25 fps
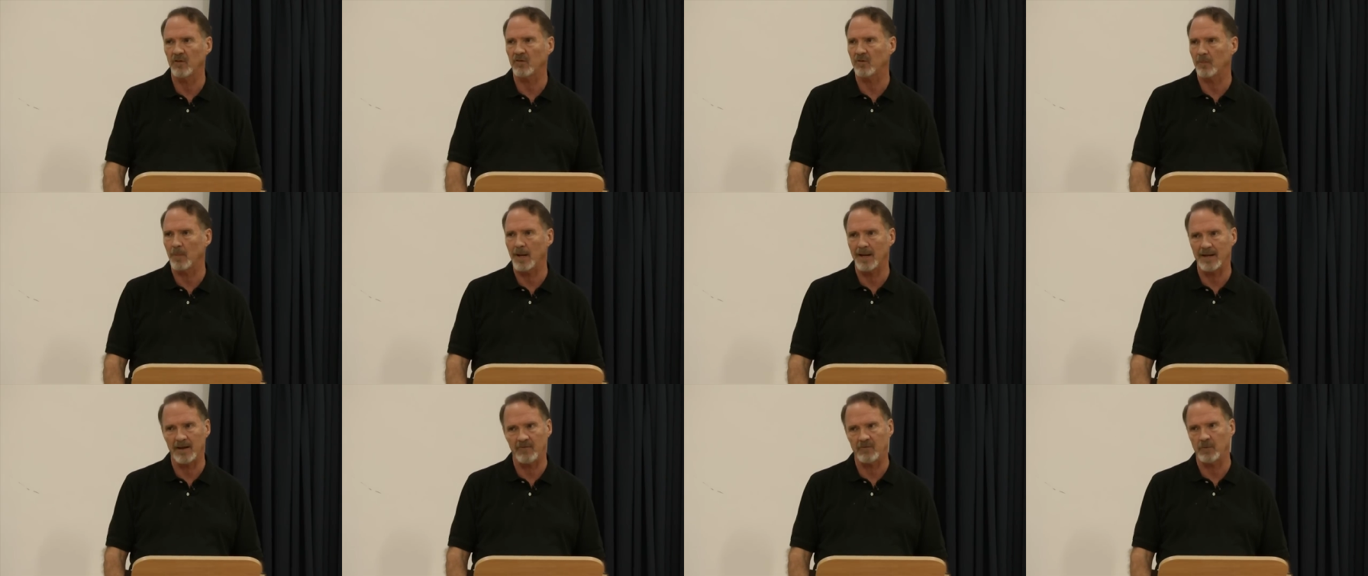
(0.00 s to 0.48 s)
Just
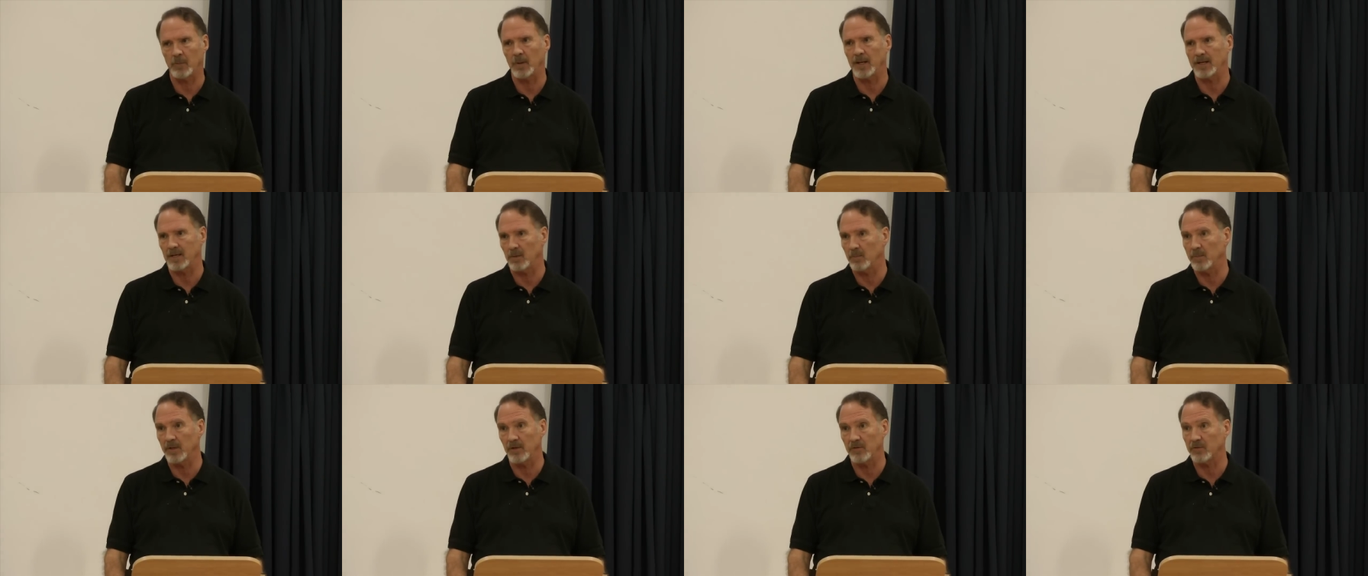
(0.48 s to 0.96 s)
about
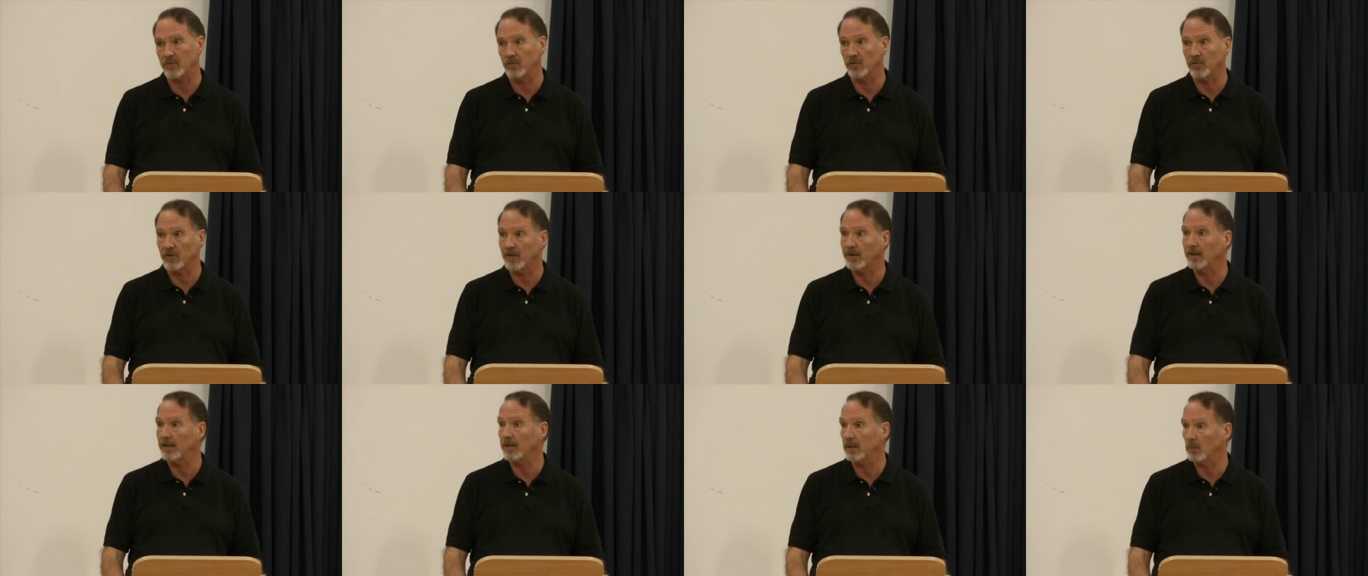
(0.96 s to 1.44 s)
everybody who
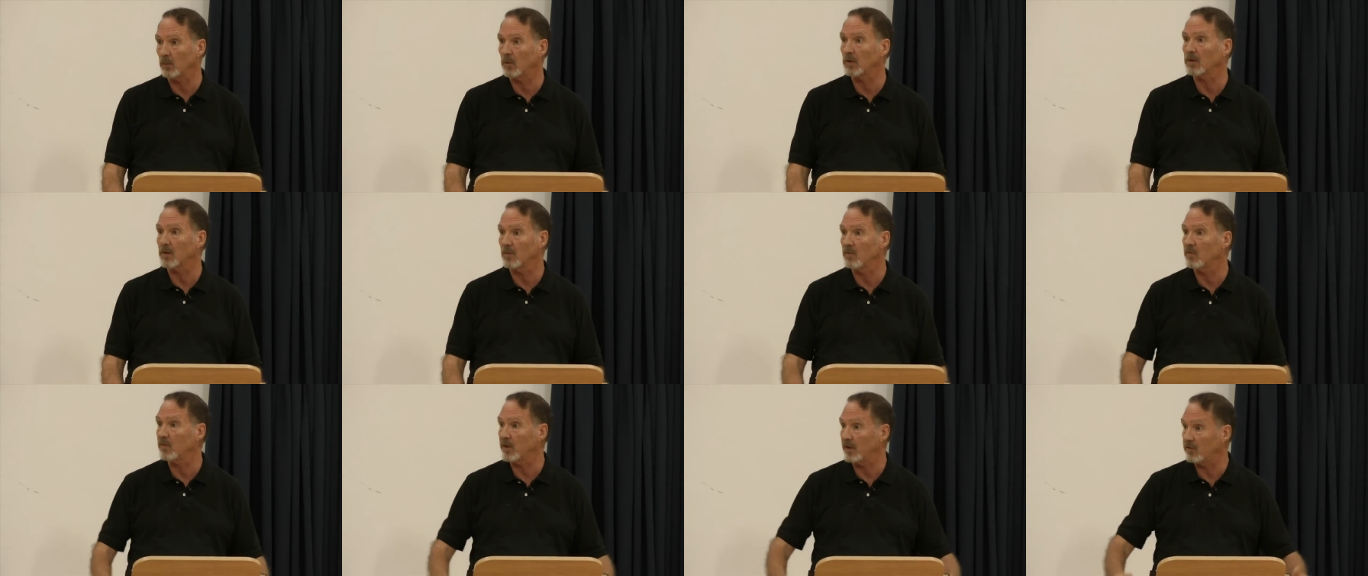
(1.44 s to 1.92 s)
ministers healing will
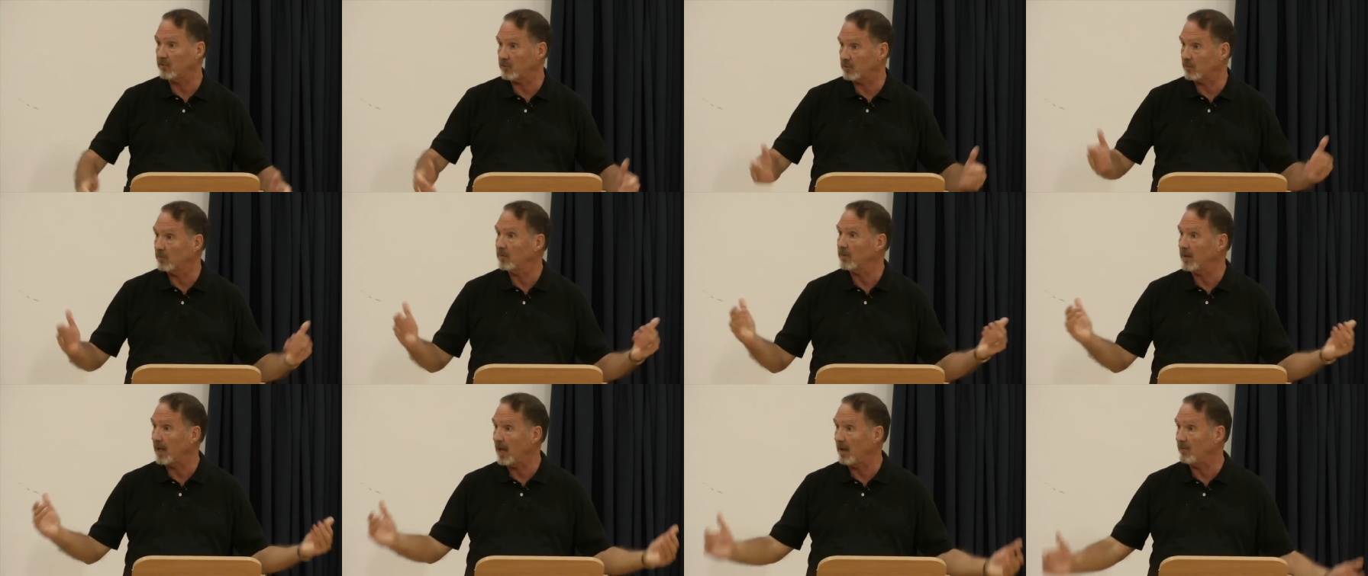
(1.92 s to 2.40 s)
confess
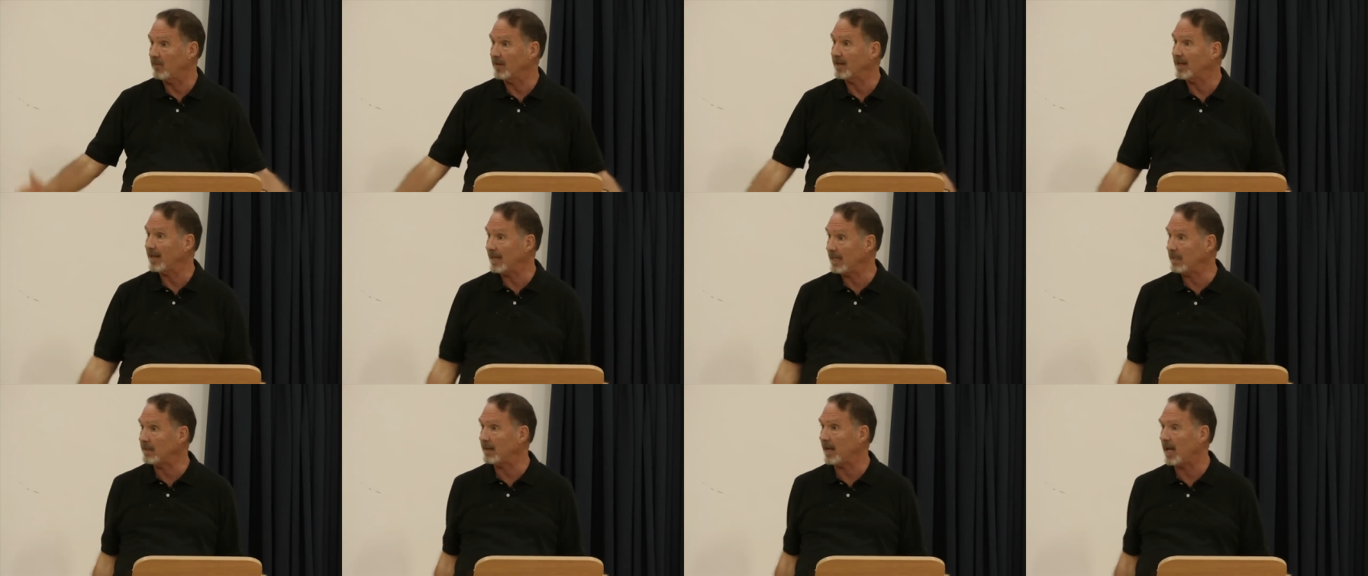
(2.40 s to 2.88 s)
to having
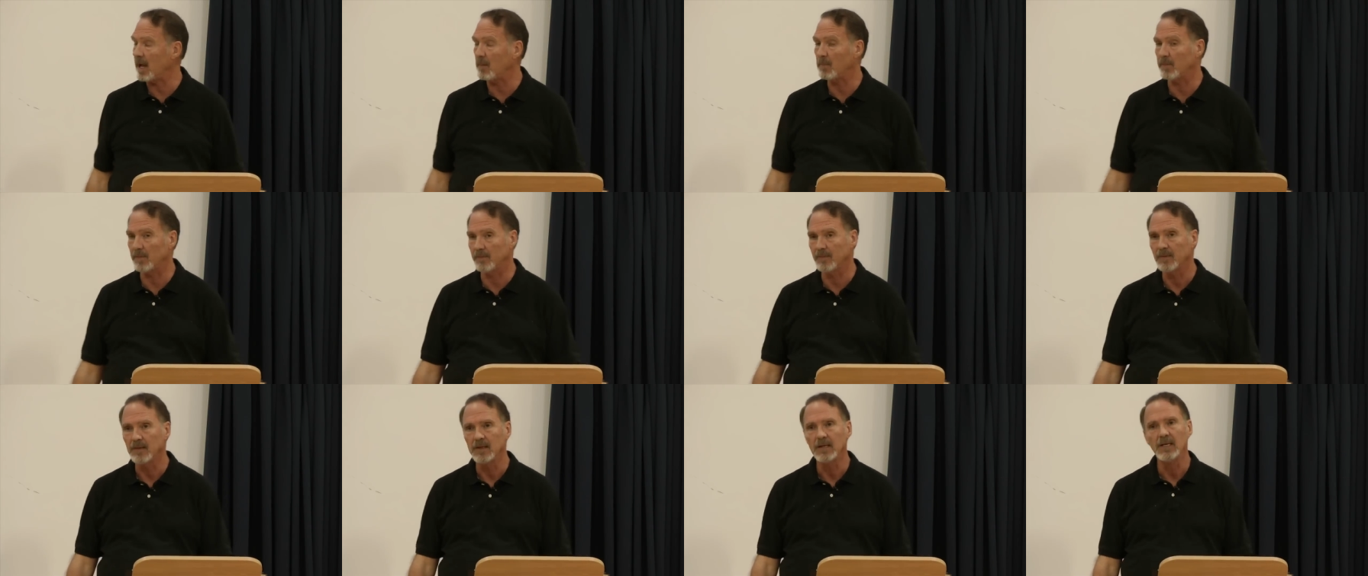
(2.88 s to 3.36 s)
heat
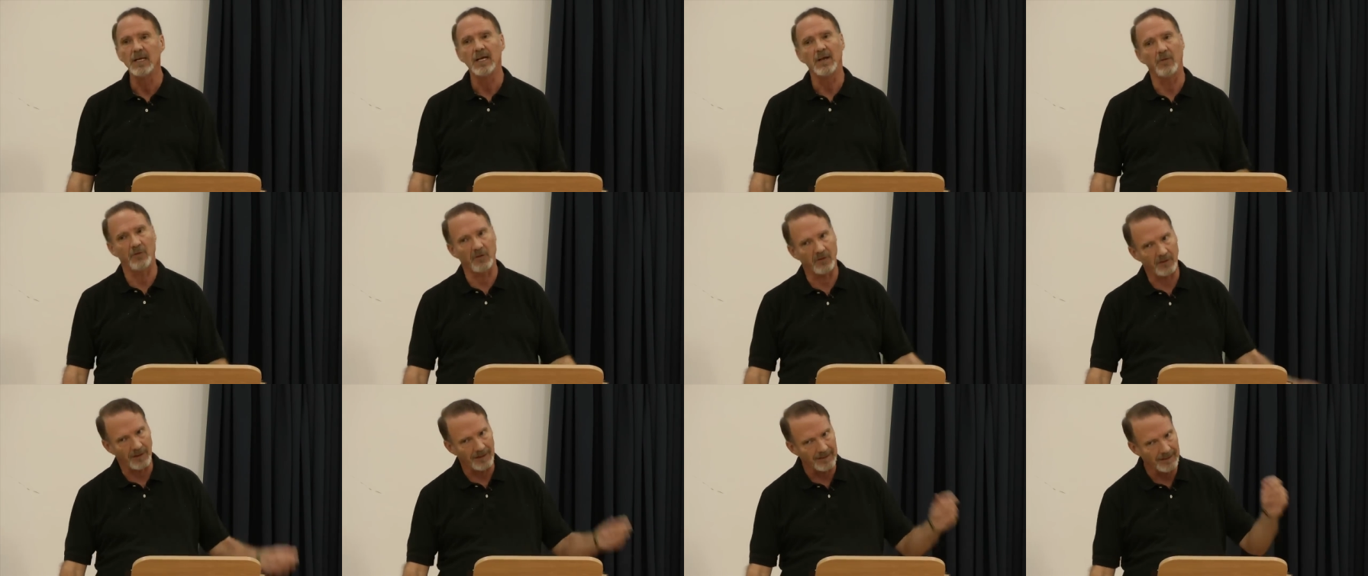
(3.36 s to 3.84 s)
happen.
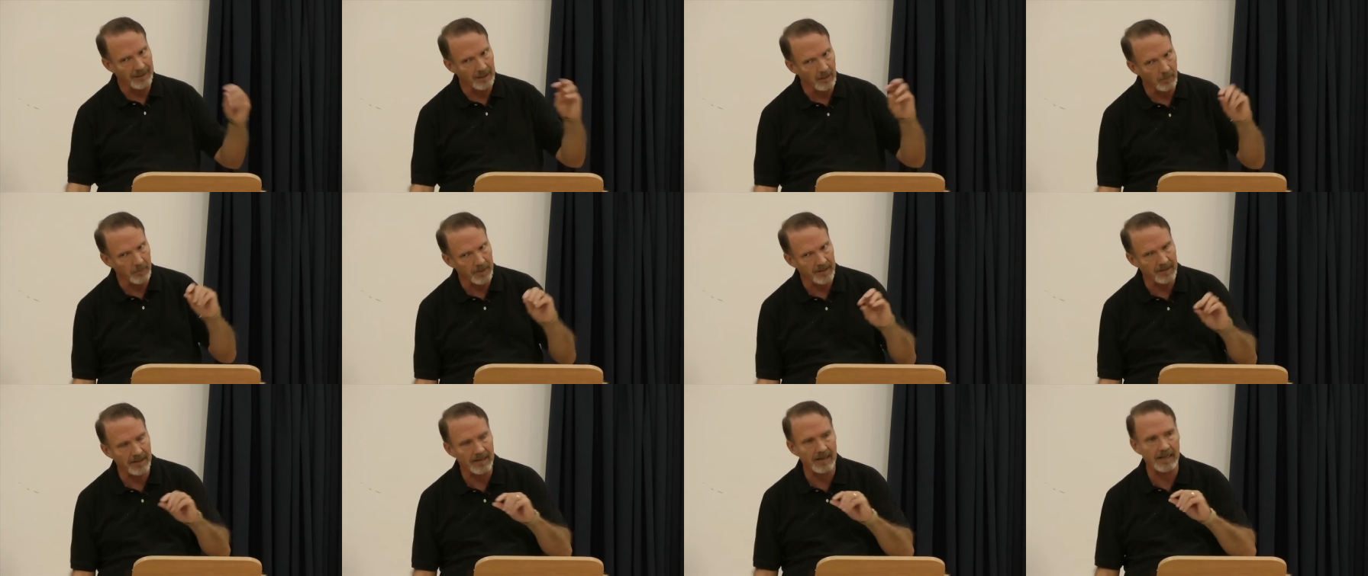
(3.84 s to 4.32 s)
If it's a
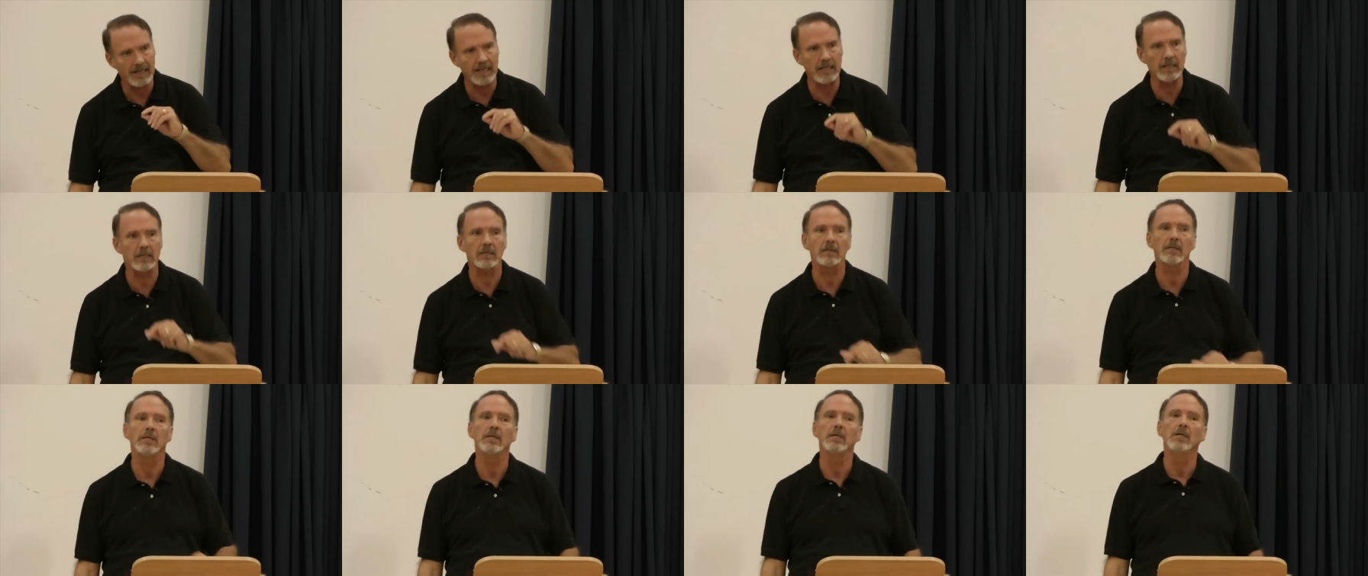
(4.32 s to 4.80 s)
little bit of
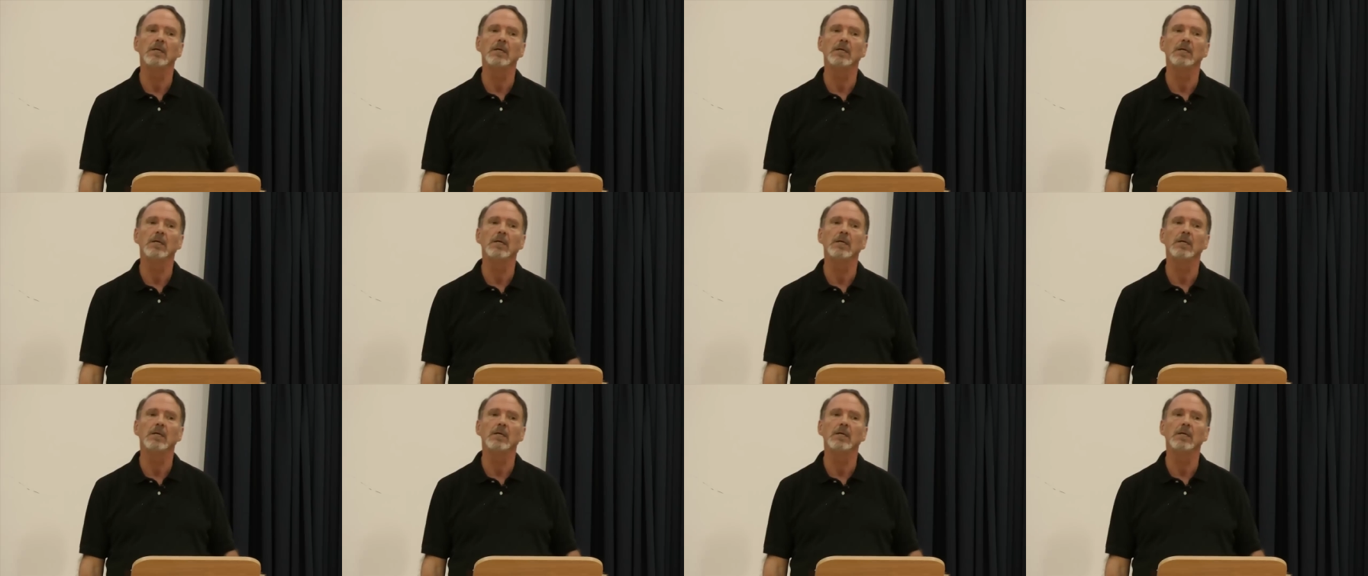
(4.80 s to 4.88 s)
heat,